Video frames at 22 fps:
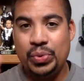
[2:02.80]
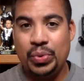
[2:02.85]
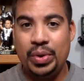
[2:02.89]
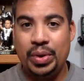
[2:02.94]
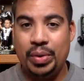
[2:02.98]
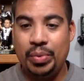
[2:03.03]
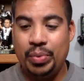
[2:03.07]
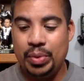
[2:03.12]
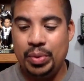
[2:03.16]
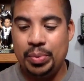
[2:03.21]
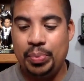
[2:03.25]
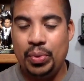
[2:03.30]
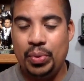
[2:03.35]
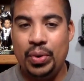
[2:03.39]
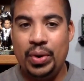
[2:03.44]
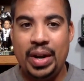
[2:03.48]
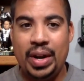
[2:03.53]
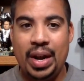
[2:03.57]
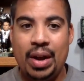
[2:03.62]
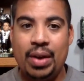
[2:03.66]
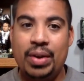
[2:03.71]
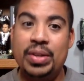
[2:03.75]
one we'll
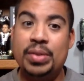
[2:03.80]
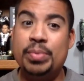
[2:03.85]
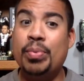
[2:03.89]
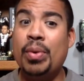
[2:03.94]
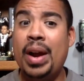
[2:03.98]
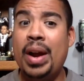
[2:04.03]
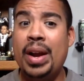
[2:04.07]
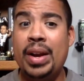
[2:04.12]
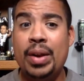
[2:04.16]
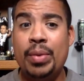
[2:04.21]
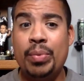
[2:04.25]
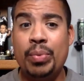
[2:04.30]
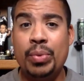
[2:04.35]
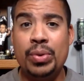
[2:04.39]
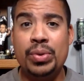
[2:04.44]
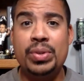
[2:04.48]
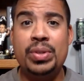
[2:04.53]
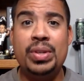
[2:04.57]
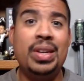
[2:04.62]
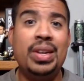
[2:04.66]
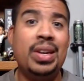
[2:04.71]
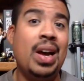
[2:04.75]
point out is Bryan
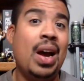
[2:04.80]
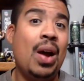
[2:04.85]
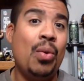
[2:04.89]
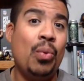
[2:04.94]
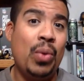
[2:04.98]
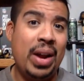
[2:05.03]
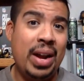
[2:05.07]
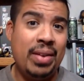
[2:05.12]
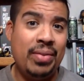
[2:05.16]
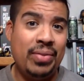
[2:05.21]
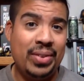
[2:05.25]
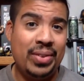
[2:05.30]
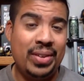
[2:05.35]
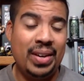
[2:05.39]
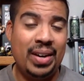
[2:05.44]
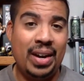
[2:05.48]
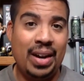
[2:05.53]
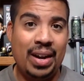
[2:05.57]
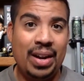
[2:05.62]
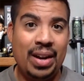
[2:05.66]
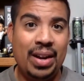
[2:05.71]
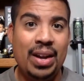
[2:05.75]
Edwards. He got waived
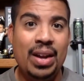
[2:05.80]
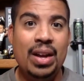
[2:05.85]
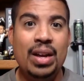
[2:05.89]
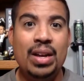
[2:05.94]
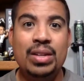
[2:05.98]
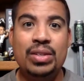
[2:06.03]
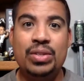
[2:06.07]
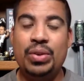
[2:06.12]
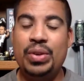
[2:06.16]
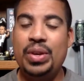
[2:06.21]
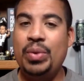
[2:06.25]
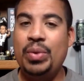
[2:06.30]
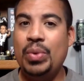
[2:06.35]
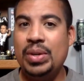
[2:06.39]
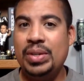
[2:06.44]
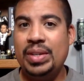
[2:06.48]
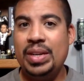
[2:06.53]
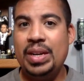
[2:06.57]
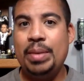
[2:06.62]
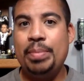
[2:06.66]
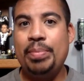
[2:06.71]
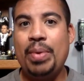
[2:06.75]
today, so he
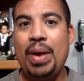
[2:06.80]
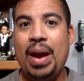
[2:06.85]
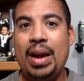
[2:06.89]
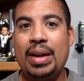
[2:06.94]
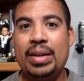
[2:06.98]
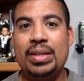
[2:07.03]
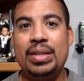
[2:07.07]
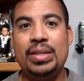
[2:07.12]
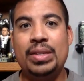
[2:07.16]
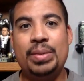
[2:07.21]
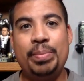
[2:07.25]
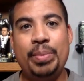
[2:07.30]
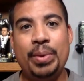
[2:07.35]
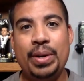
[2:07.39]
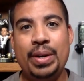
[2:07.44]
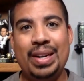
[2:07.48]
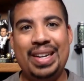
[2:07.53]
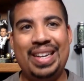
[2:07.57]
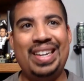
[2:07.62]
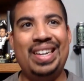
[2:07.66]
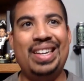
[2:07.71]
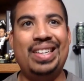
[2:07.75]
wasn't at practice. But
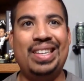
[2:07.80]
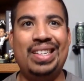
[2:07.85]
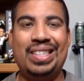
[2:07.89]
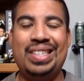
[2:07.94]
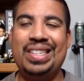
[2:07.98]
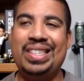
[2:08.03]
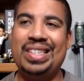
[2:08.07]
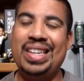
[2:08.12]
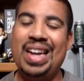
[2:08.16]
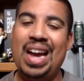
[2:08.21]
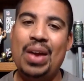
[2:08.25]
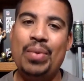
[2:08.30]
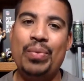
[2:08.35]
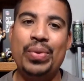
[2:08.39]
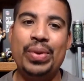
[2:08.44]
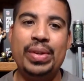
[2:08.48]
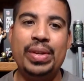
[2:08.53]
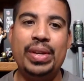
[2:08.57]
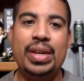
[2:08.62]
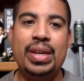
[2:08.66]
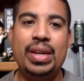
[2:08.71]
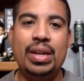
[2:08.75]
again, this is not
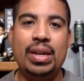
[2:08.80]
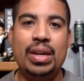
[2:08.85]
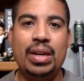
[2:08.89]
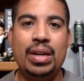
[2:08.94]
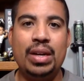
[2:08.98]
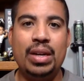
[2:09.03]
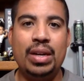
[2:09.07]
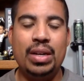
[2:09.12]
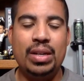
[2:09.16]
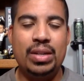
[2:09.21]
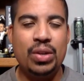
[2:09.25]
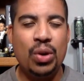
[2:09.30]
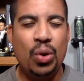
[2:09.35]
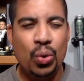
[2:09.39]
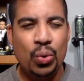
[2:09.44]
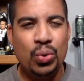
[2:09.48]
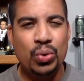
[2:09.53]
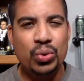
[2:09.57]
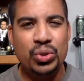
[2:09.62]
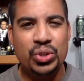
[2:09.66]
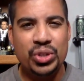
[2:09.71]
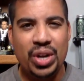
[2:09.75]
really a
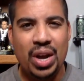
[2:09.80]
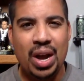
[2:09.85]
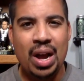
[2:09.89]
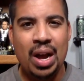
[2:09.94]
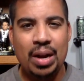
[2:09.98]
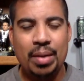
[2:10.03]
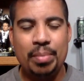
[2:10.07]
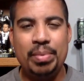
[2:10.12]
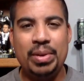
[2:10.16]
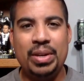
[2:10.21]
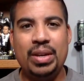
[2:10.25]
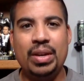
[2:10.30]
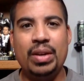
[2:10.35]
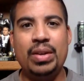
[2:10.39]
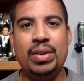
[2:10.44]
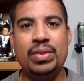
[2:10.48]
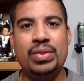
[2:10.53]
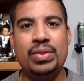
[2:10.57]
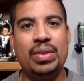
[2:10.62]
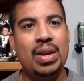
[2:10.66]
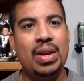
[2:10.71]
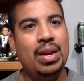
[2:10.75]
total shock
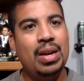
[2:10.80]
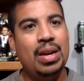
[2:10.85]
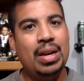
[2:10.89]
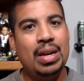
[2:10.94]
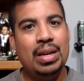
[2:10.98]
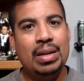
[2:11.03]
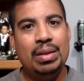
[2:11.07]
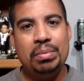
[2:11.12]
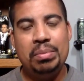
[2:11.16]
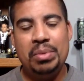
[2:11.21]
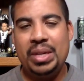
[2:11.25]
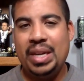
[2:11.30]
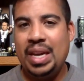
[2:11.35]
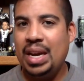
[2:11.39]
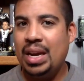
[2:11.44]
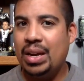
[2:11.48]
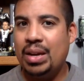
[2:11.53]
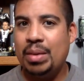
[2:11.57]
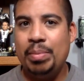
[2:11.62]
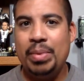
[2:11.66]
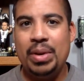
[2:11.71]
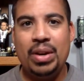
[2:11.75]
because you
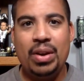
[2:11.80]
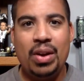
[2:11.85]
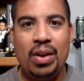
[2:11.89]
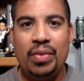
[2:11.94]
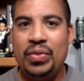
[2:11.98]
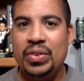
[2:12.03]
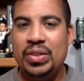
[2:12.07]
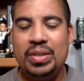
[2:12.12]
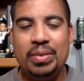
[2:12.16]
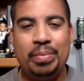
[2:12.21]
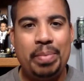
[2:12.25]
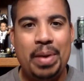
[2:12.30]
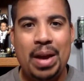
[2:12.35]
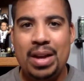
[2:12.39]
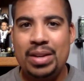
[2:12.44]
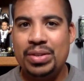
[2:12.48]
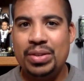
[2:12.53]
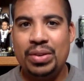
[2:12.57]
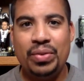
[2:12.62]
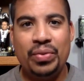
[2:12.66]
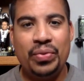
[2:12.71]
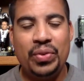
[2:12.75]
can't commit offensive
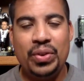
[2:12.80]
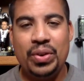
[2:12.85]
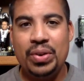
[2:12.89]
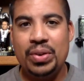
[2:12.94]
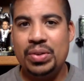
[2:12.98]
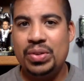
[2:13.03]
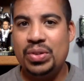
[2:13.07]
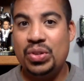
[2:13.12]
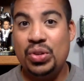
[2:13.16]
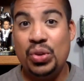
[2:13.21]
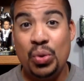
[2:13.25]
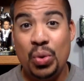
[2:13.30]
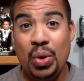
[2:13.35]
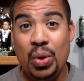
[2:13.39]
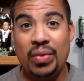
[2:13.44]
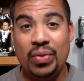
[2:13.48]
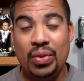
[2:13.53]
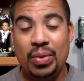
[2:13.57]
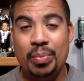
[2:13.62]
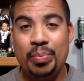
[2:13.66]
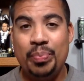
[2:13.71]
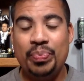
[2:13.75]
pass interference. Two
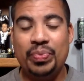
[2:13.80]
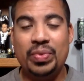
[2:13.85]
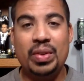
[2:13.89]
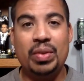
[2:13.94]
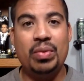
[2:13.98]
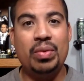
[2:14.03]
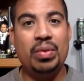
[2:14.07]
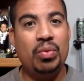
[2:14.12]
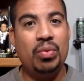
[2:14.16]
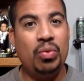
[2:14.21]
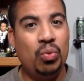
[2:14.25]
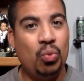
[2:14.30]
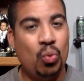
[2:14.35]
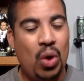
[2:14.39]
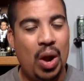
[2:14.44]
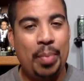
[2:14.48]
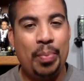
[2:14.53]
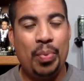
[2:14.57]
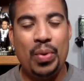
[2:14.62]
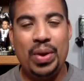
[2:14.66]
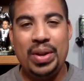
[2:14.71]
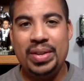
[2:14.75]
of them,
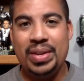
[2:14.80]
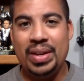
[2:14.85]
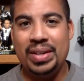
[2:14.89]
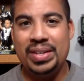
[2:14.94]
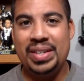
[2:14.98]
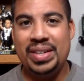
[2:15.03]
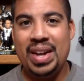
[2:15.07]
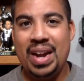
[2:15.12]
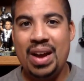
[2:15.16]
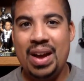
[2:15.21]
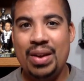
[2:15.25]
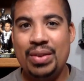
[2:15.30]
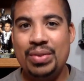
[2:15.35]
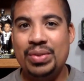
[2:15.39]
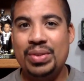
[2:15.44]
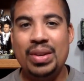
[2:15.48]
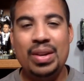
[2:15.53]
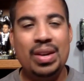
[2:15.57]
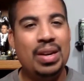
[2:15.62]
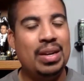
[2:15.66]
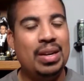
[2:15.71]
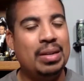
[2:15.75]
wipe away touchdowns,